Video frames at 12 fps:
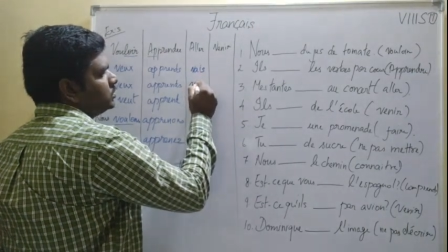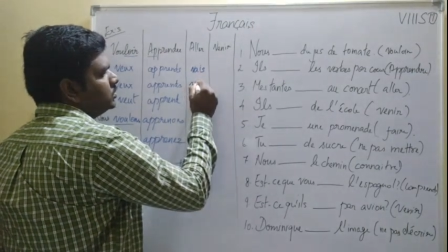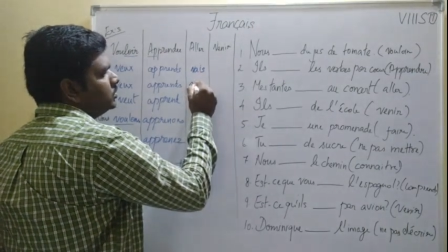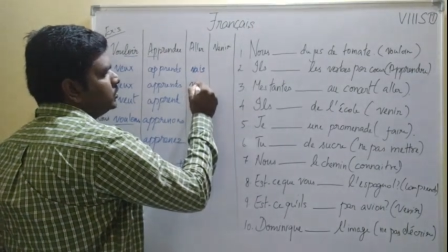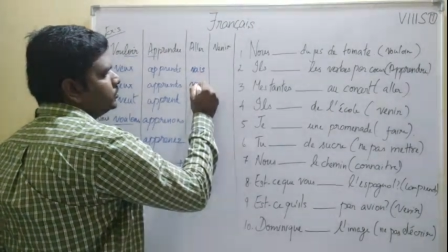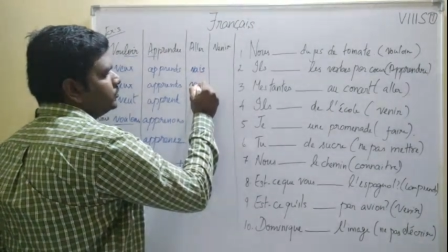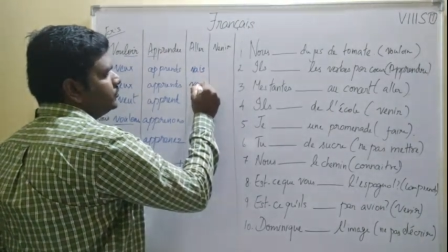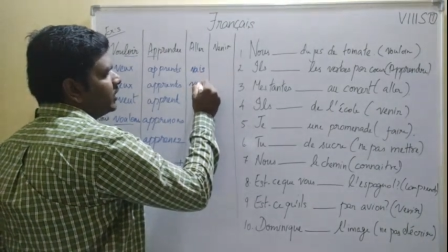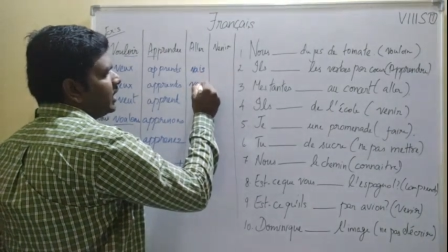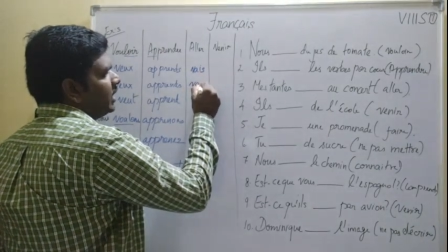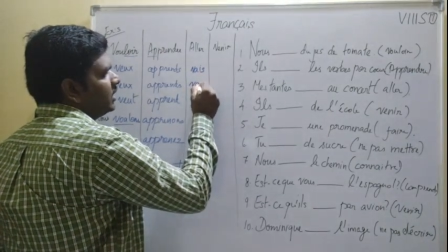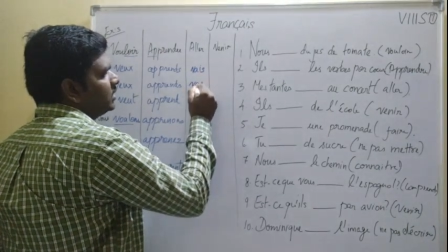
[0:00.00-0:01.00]
Tu
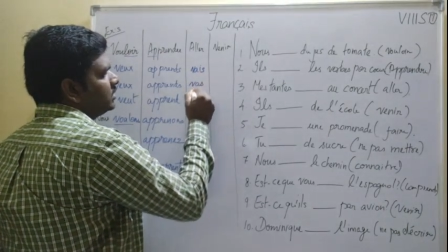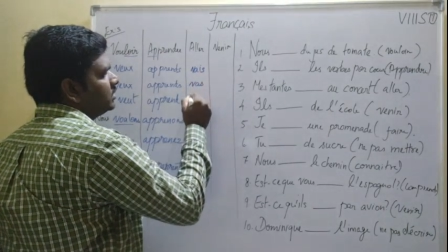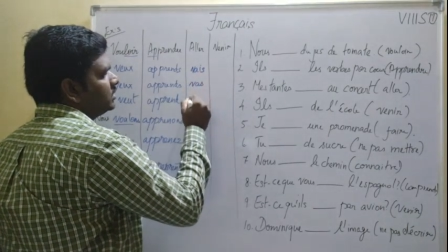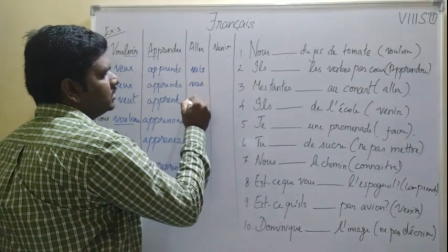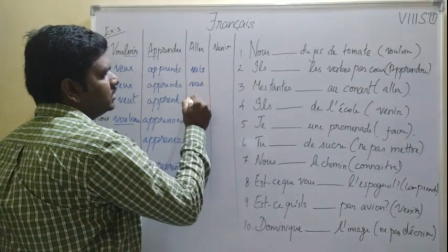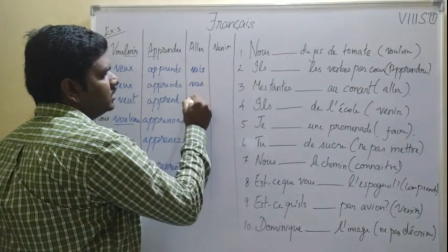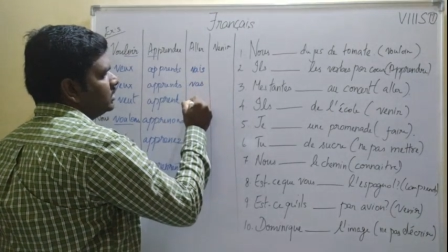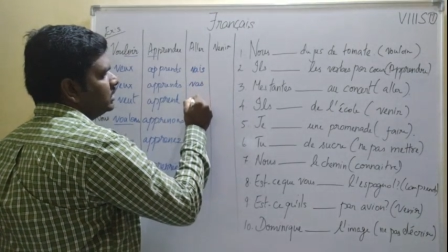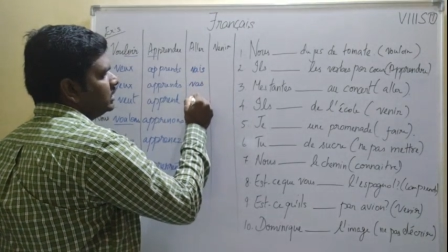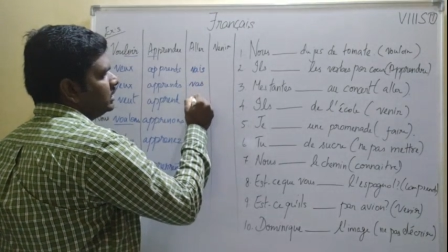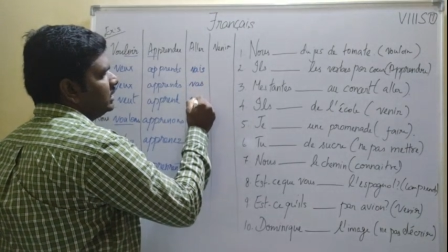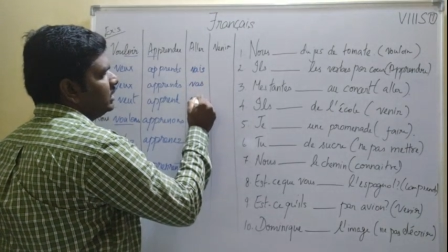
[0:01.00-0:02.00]
vas.
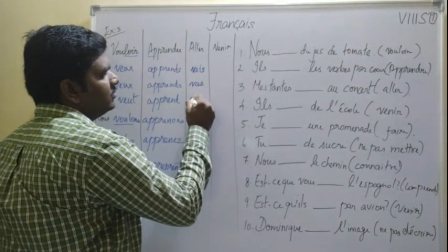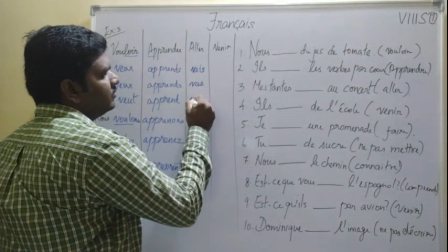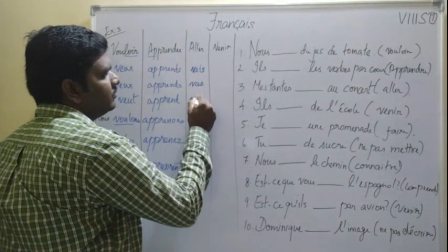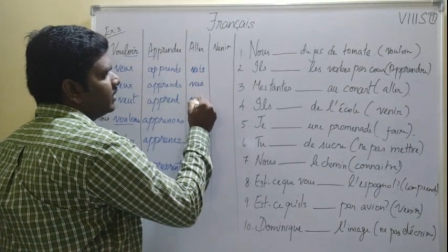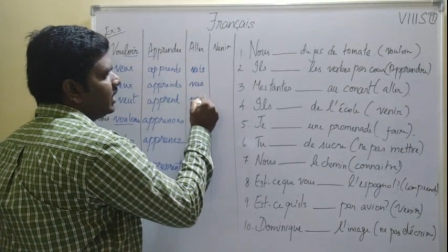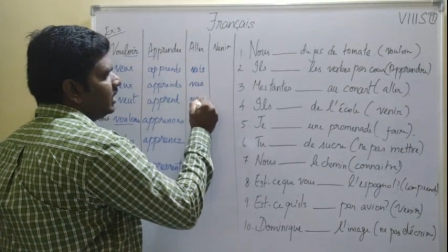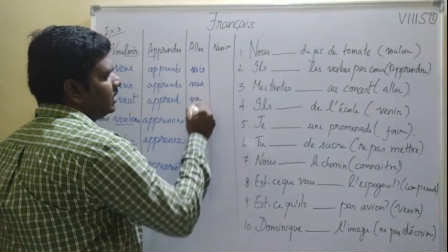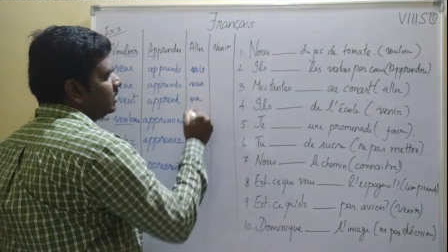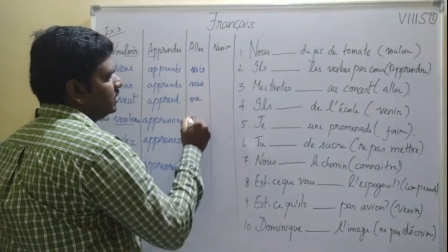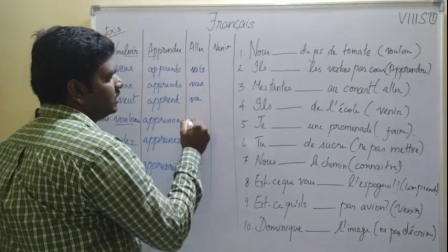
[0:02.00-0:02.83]
Il va.